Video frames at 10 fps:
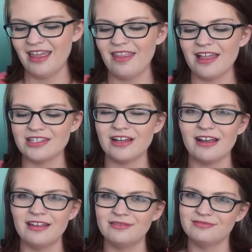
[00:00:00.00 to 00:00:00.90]
That's all
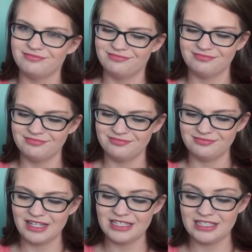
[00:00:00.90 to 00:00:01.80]
right.
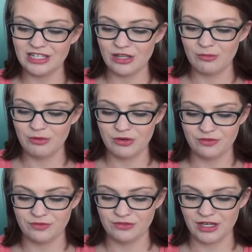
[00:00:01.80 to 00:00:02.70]
It's still a
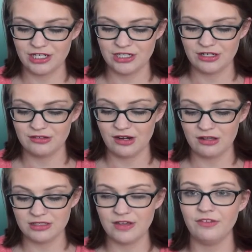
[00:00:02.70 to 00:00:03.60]
beautiful eyeshadow and
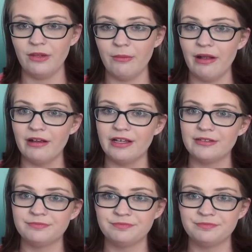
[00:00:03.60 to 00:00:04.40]
I'll definitely wear it.